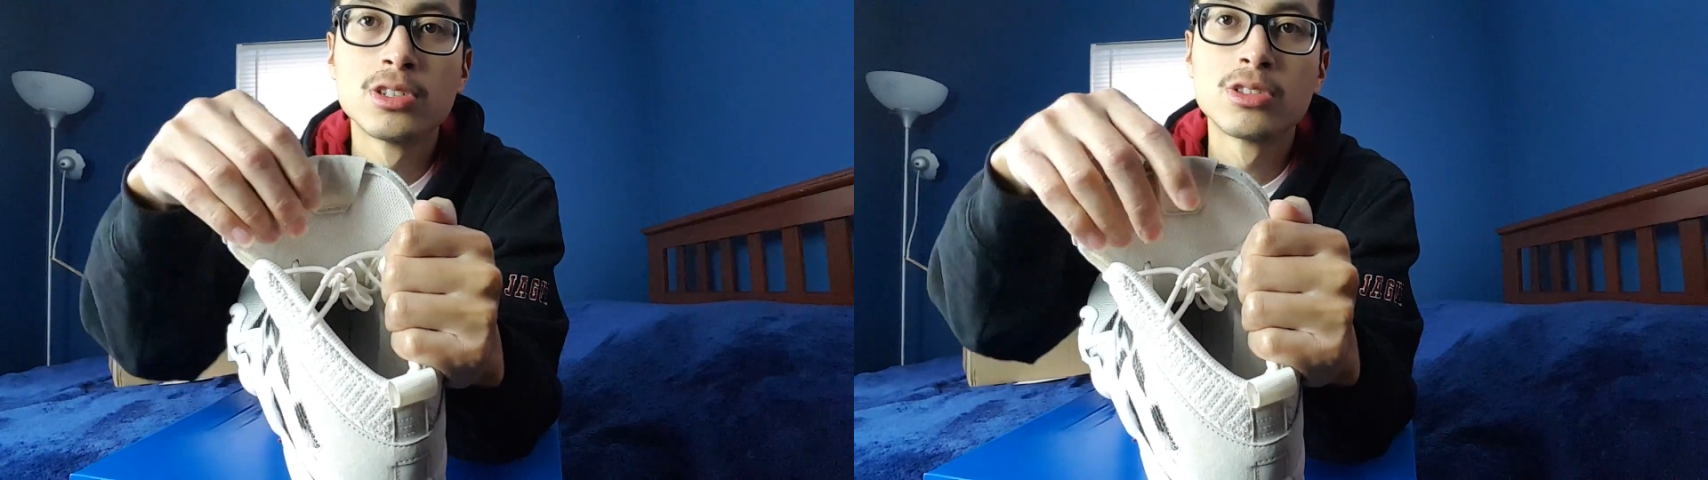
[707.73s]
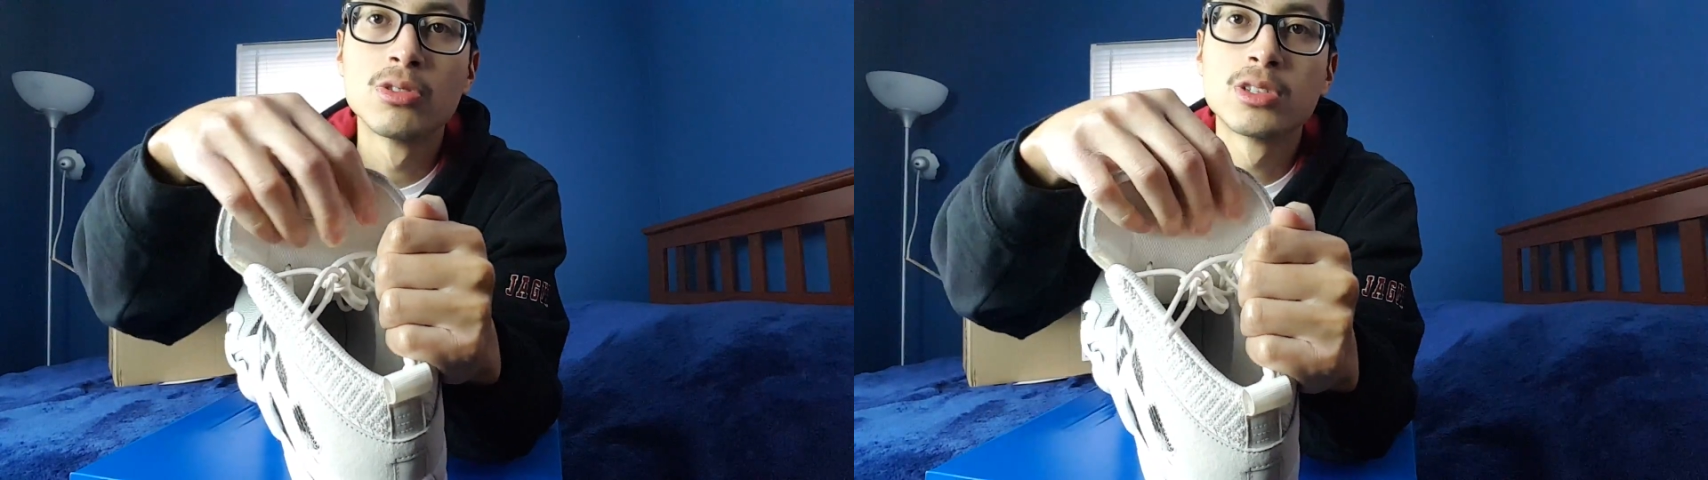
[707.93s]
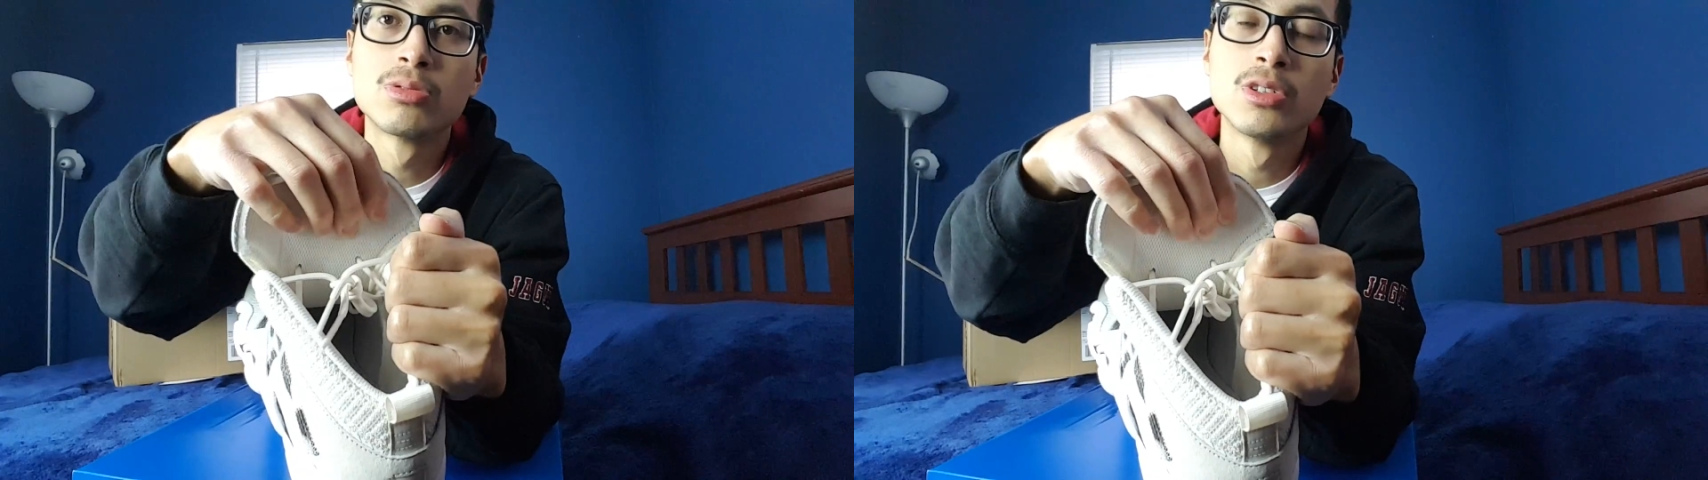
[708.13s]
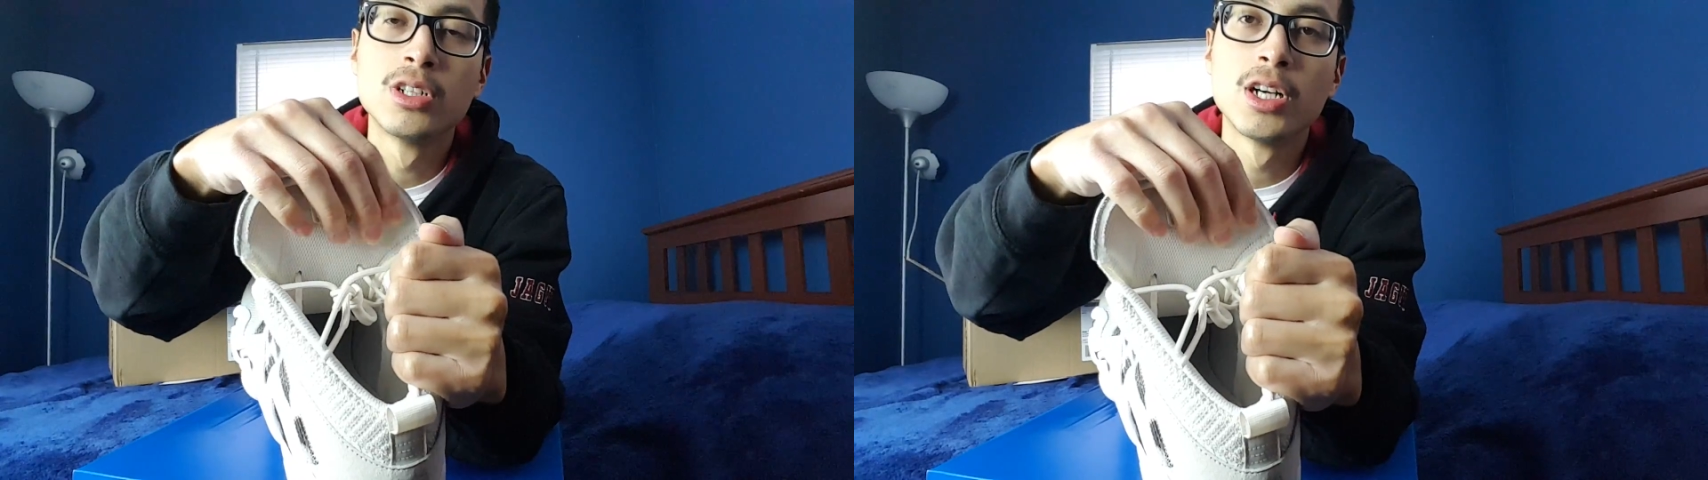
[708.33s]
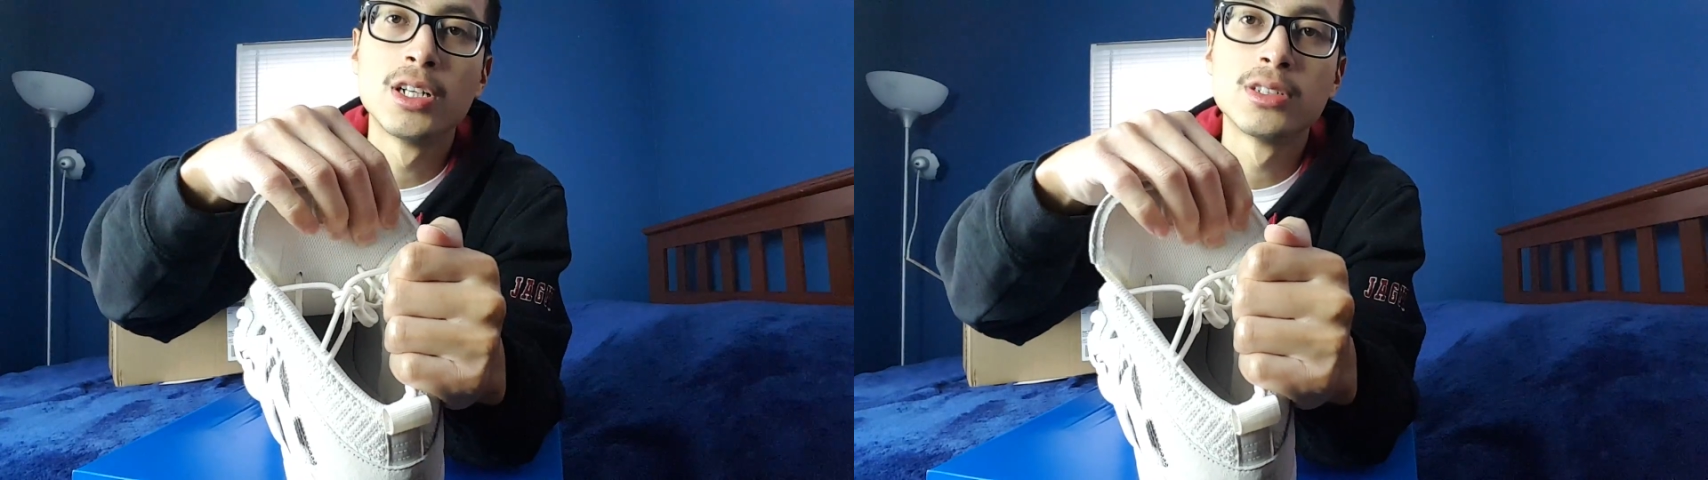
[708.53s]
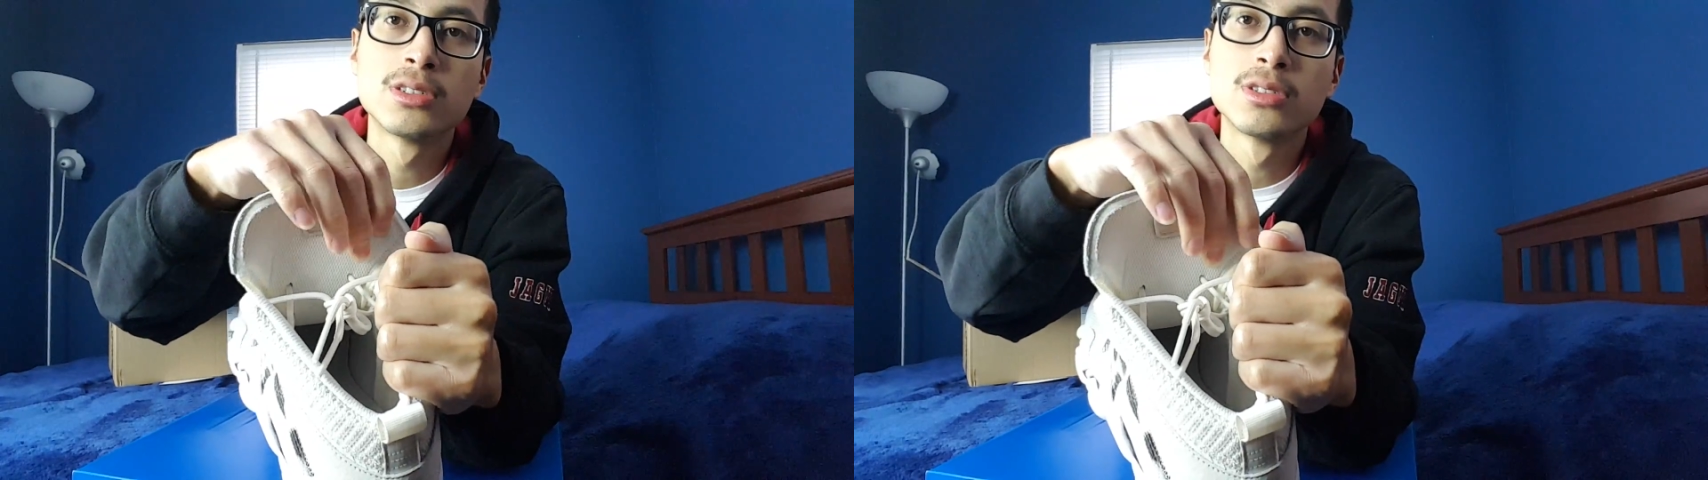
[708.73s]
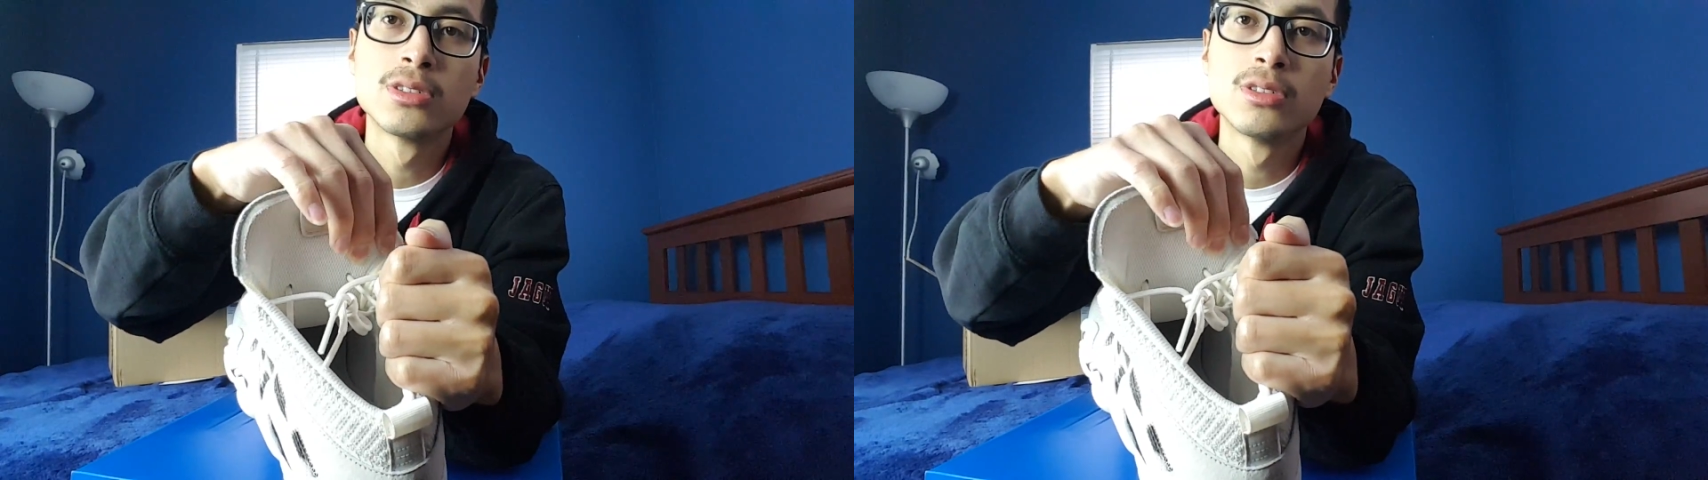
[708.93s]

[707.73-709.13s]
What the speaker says: so that's really nice.